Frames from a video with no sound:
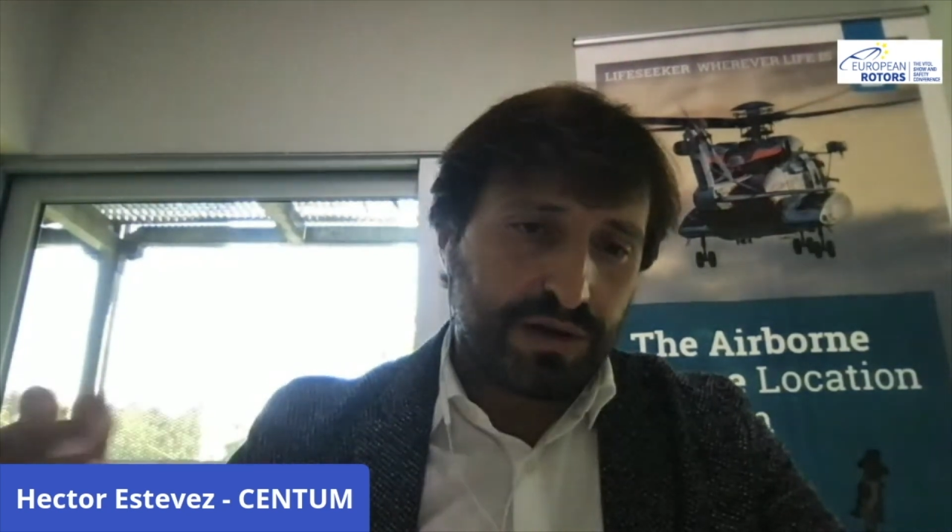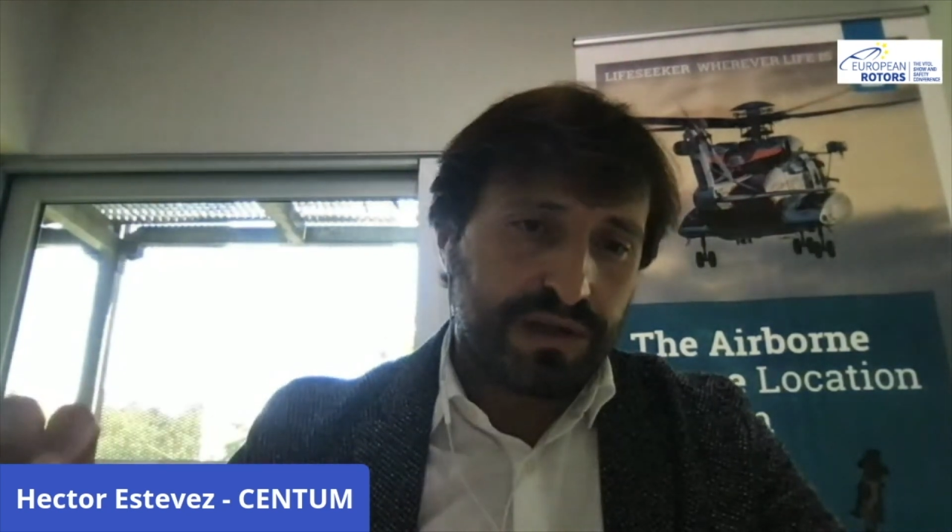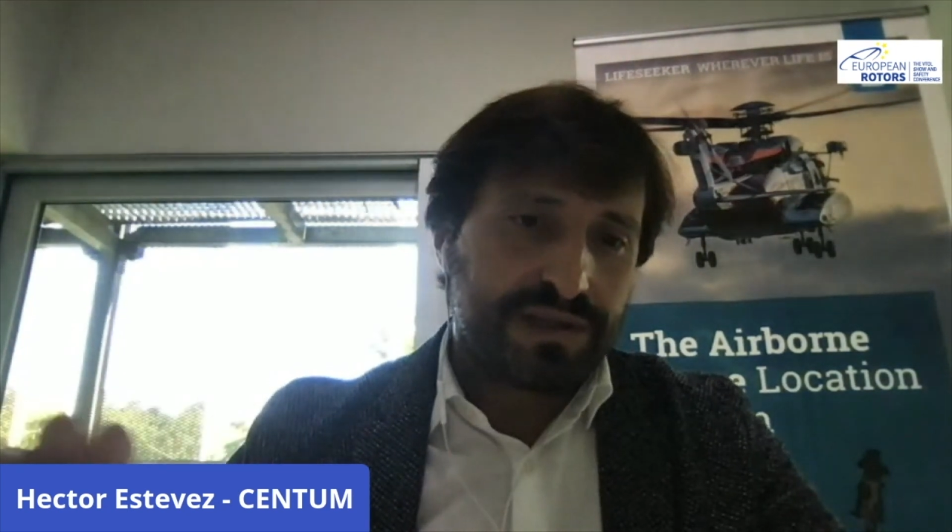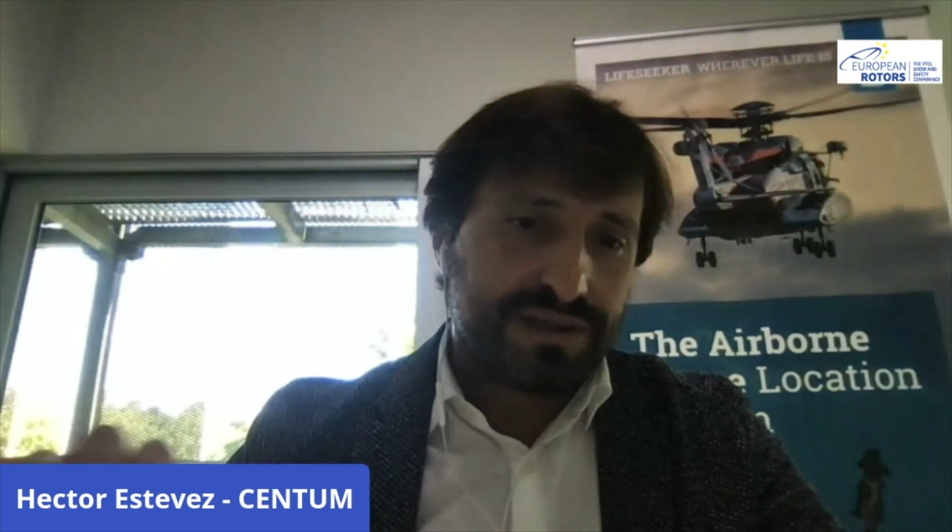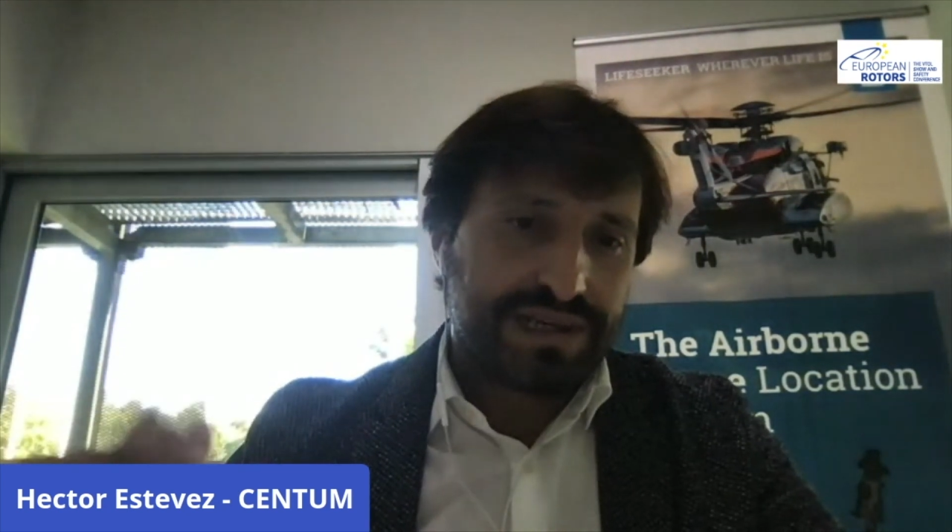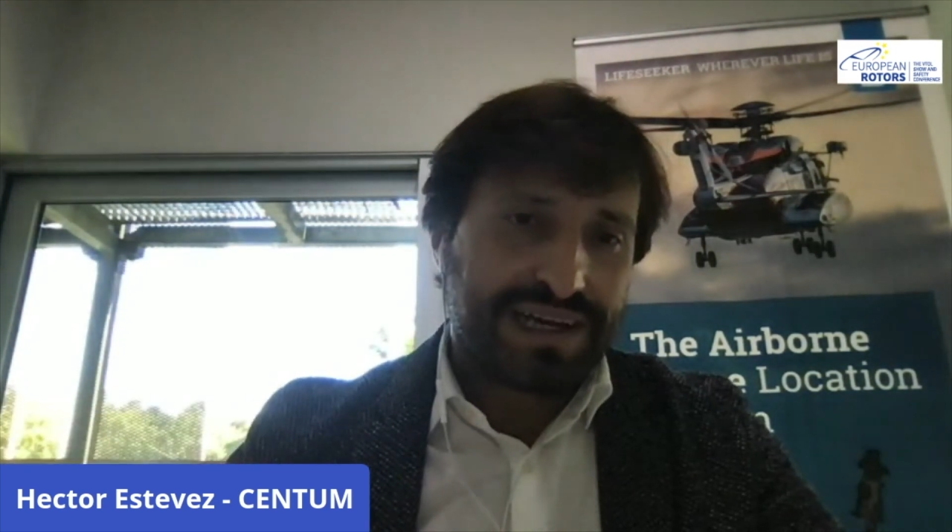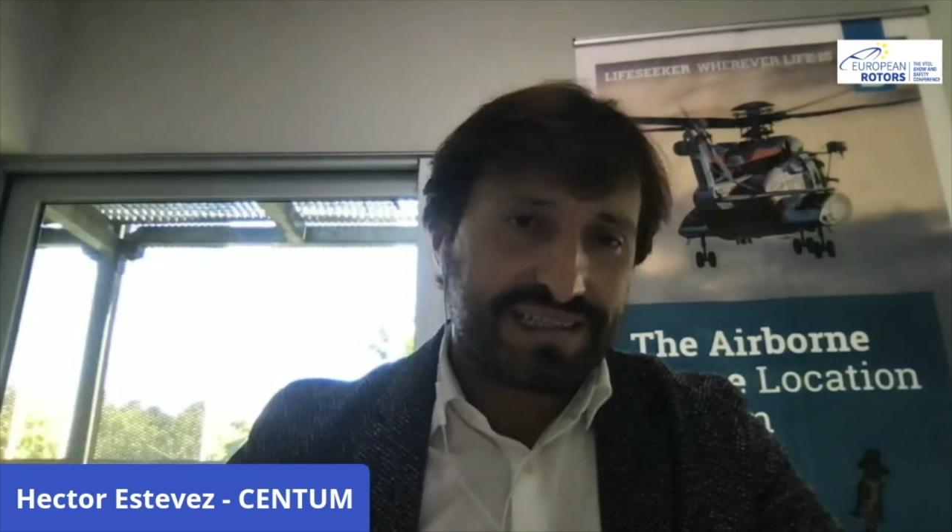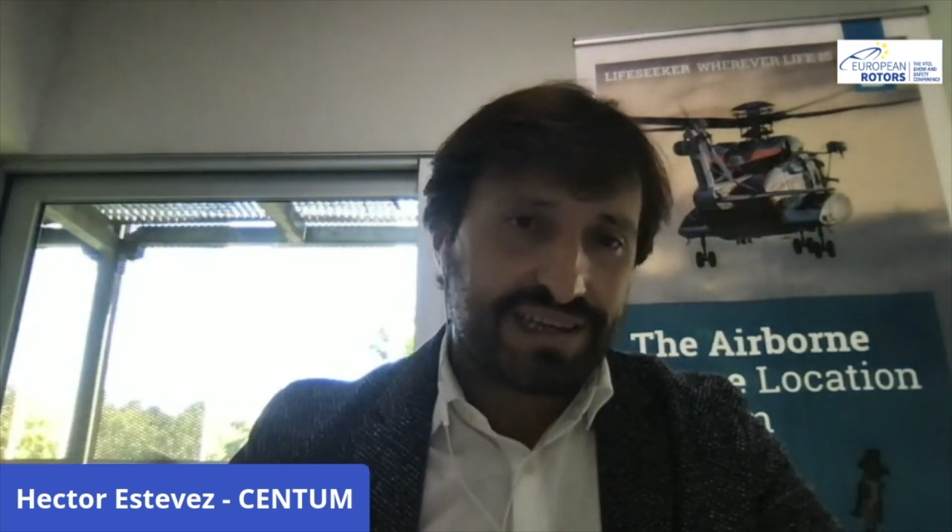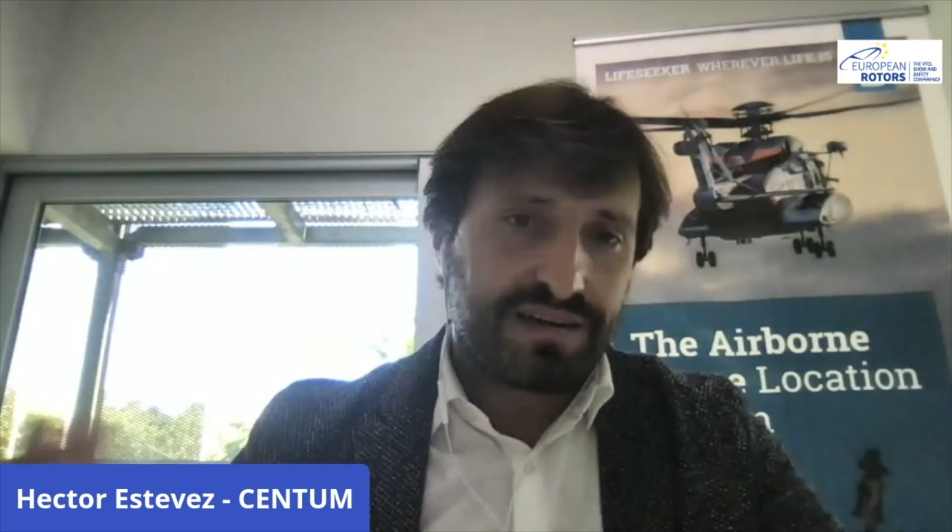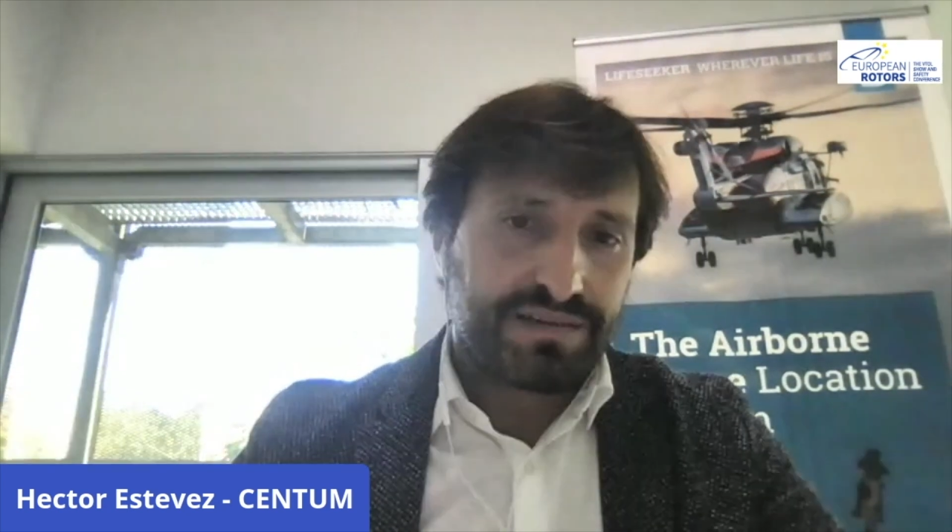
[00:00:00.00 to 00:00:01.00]
it
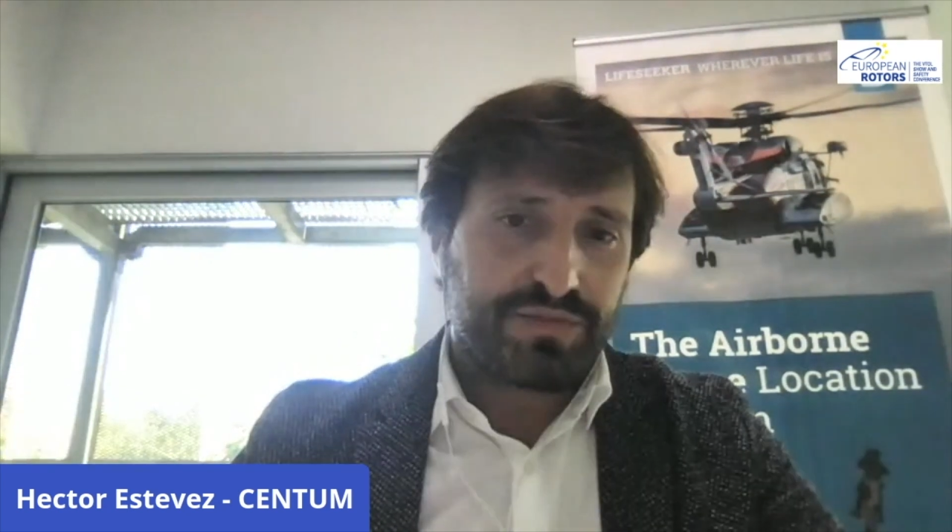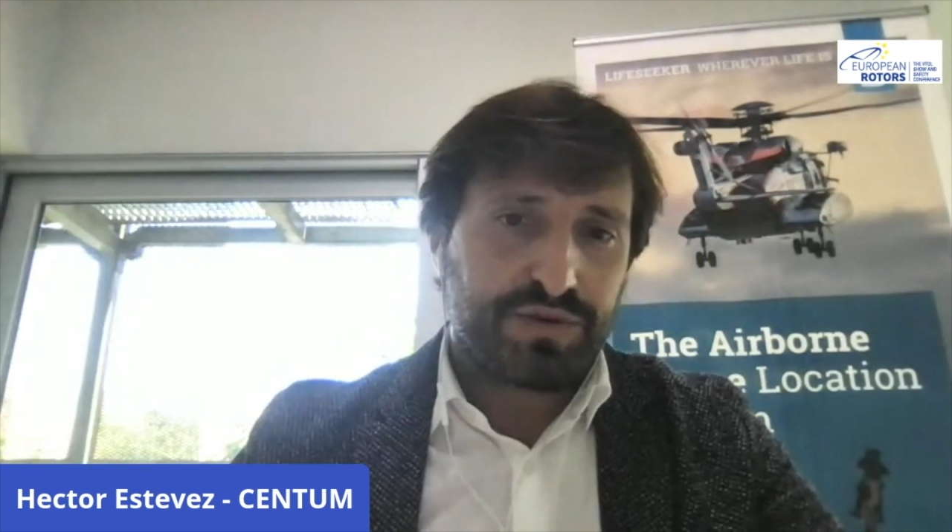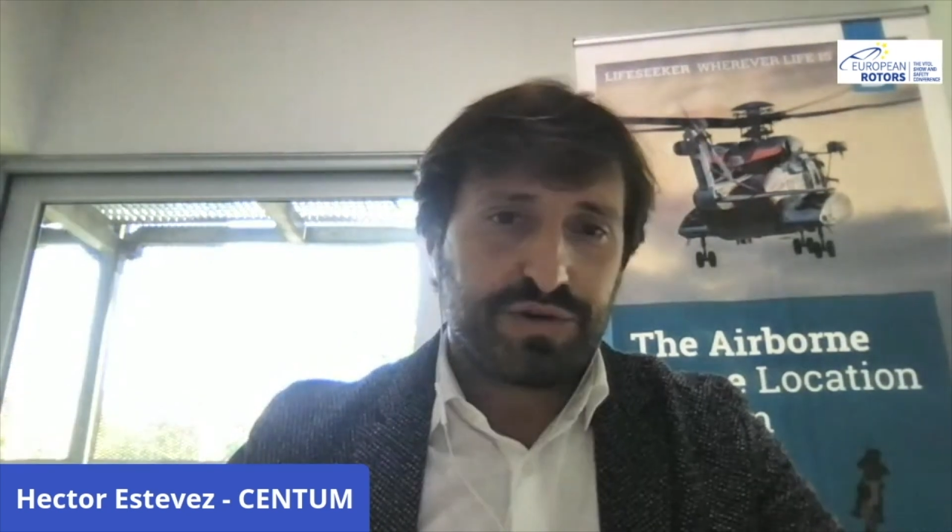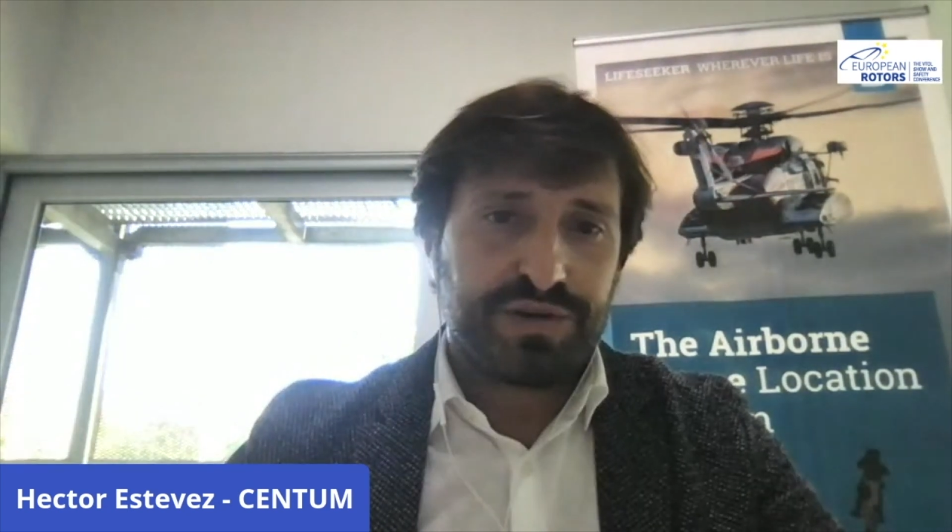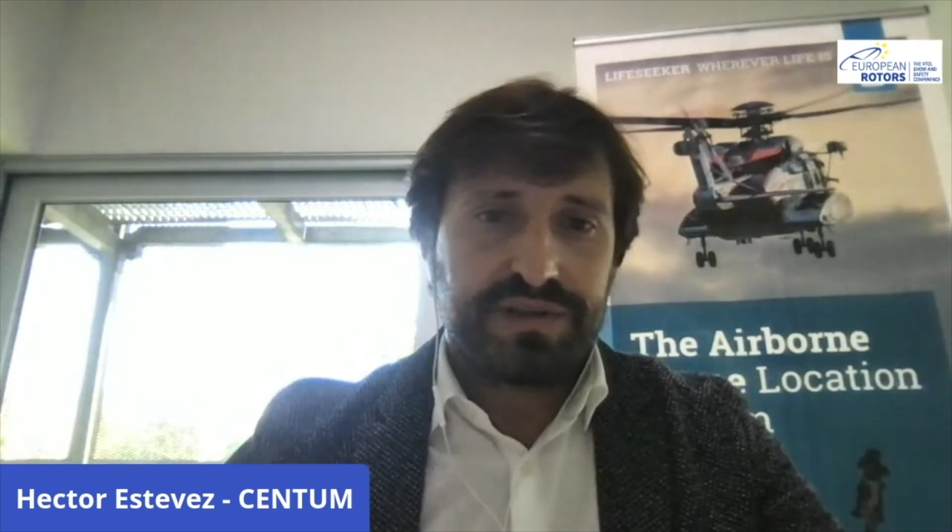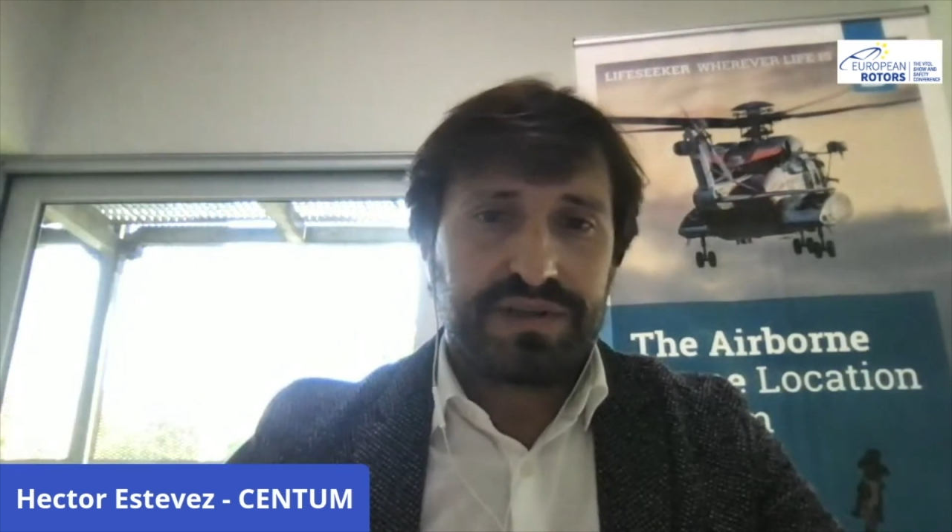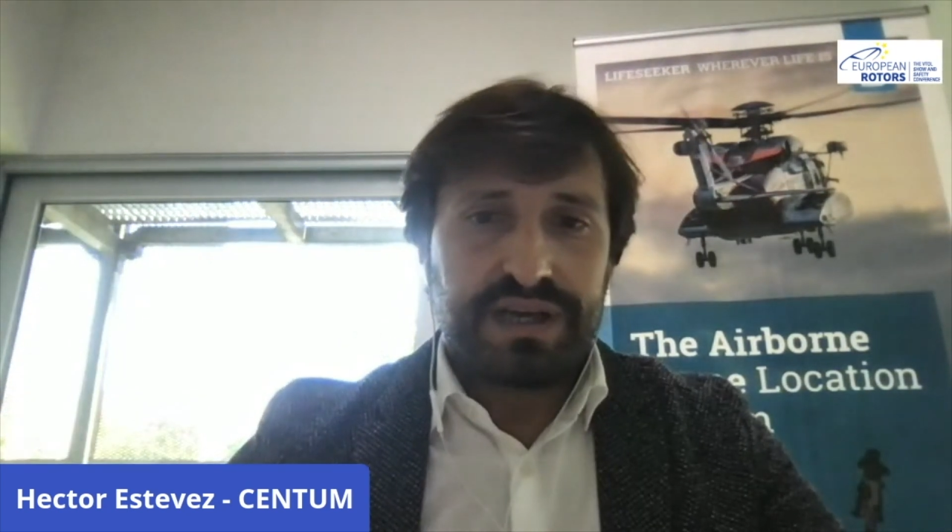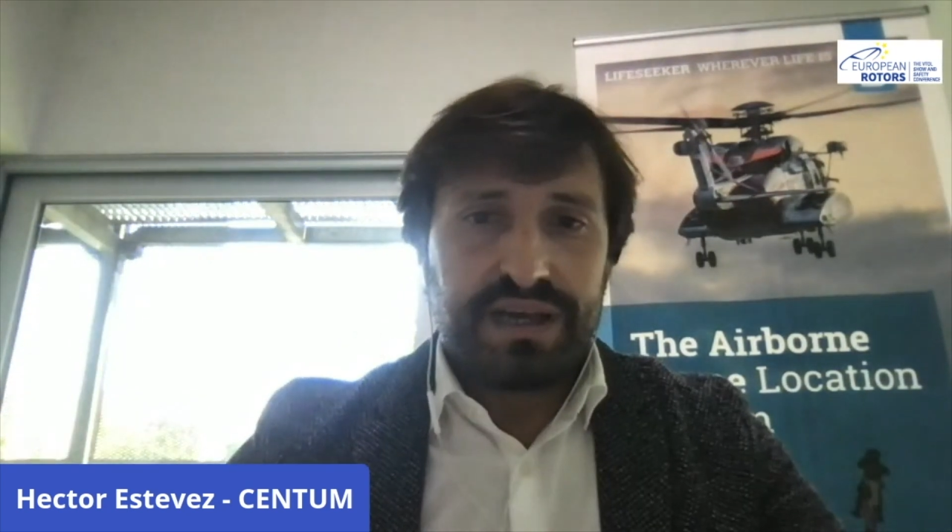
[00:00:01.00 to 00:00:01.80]
CASAR project.